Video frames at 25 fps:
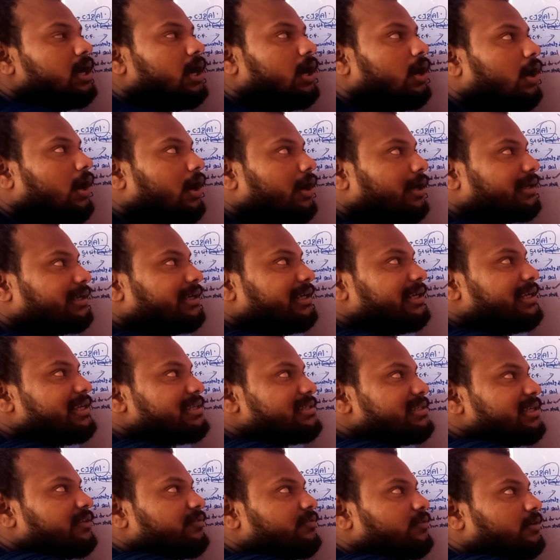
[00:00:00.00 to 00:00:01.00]
or
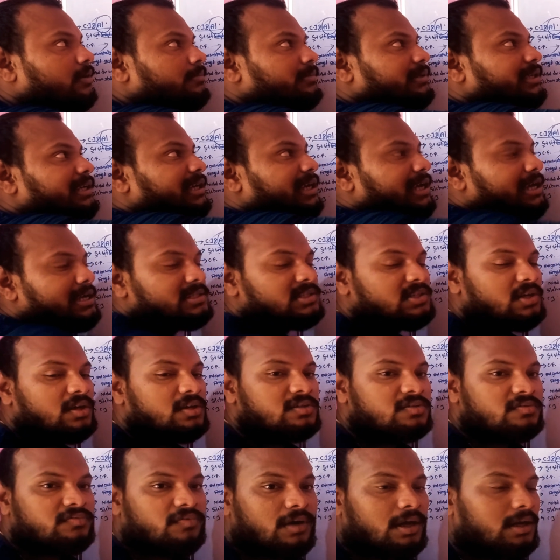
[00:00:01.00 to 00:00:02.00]
releasing from the
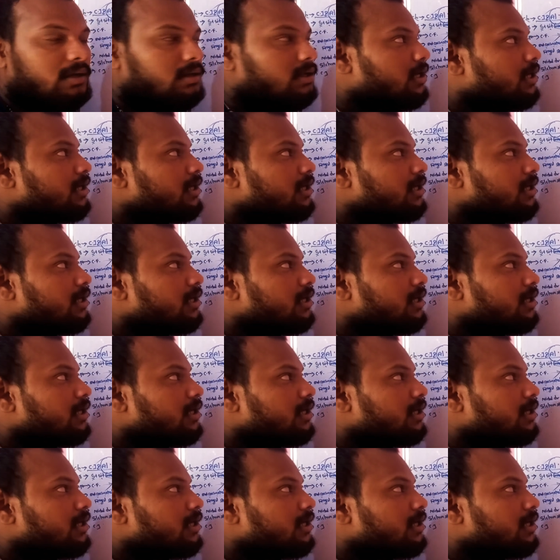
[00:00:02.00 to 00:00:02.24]
exhaust valve.